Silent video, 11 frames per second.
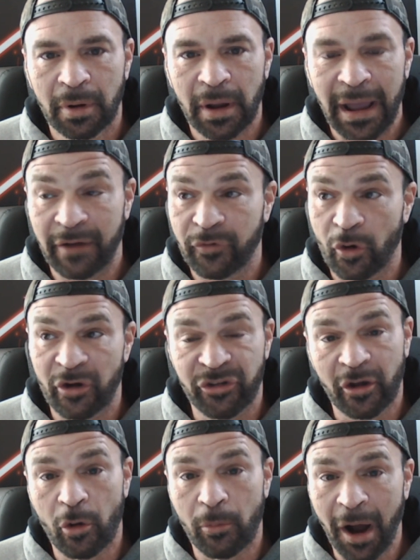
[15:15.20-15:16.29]
And if you're a
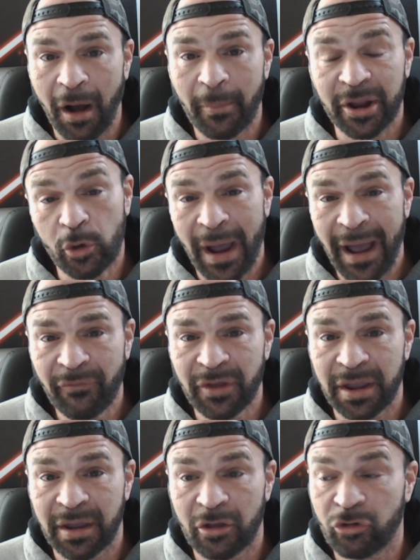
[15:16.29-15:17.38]
single mom and you have the
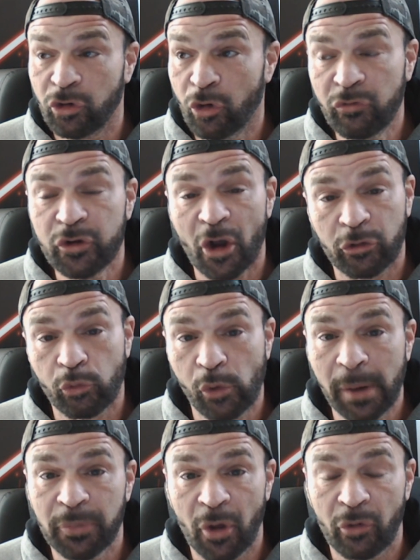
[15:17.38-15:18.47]
kids, you've just
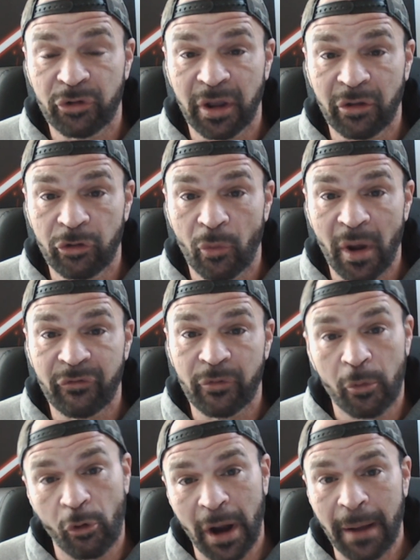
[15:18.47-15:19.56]
ripped those kids away from
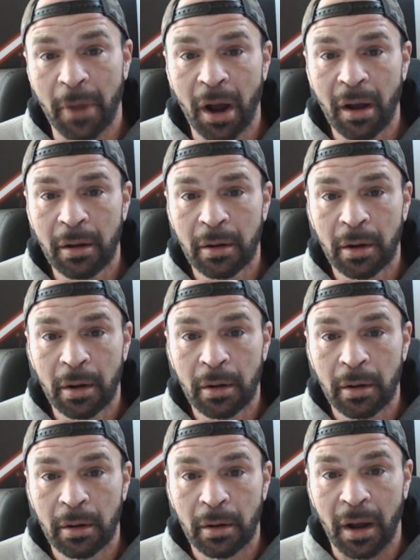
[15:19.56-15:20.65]
grandma,
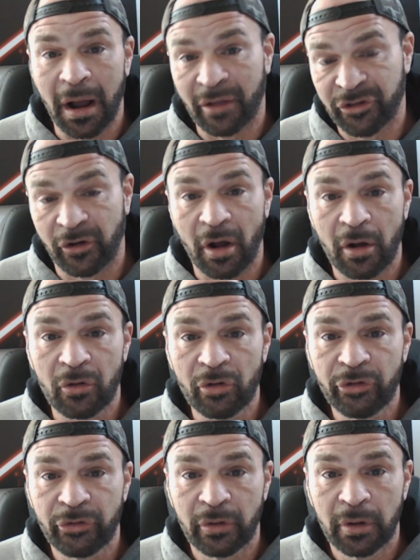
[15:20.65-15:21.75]
aunts and
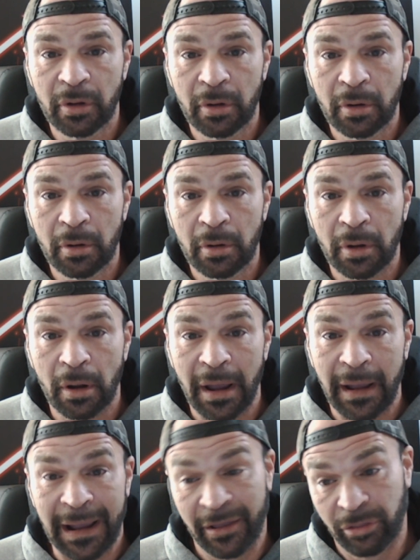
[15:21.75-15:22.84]
uncles,
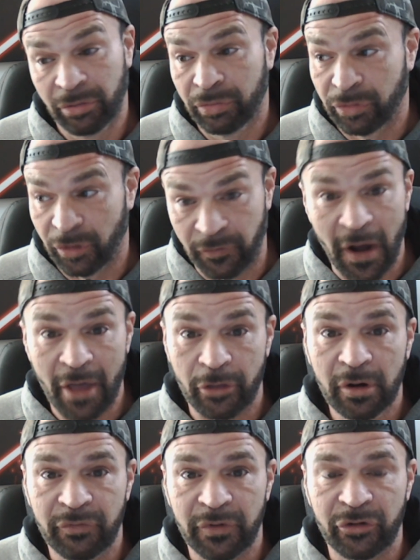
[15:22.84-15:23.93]
and the
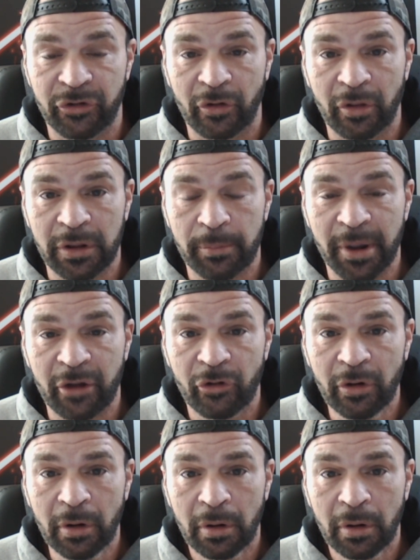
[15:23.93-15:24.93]
father if he's still in the picture.